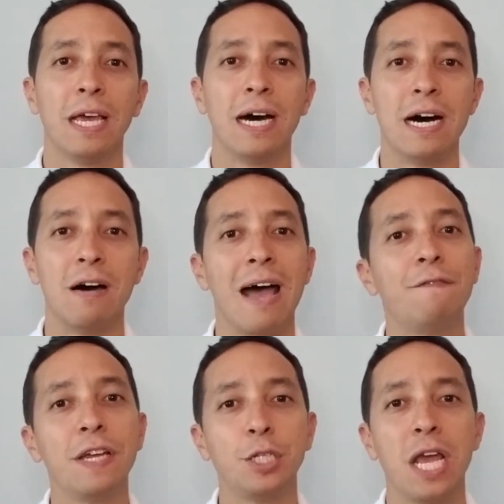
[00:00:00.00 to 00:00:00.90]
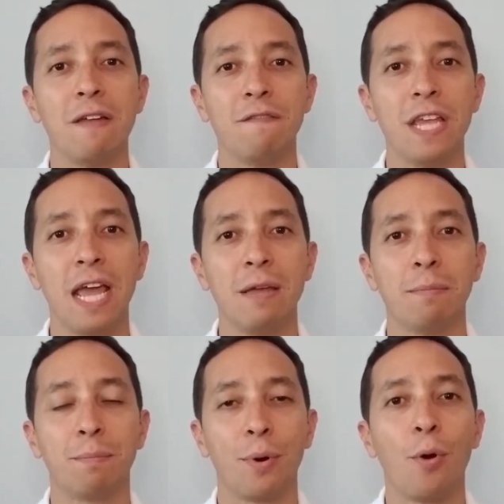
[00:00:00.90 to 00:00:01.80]
FHA and VA
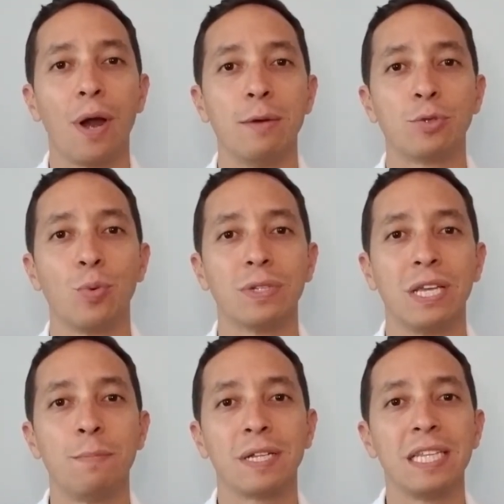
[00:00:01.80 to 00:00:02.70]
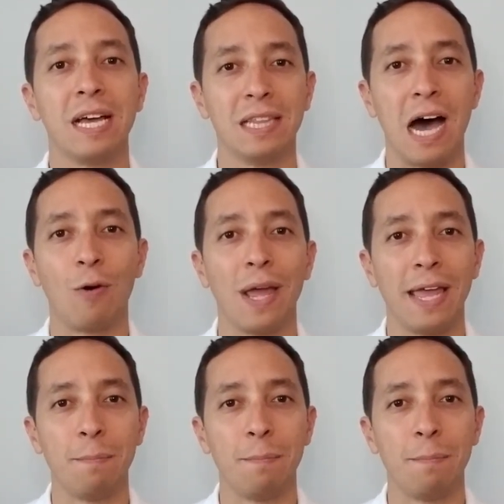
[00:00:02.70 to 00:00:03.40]
programs will typically allow a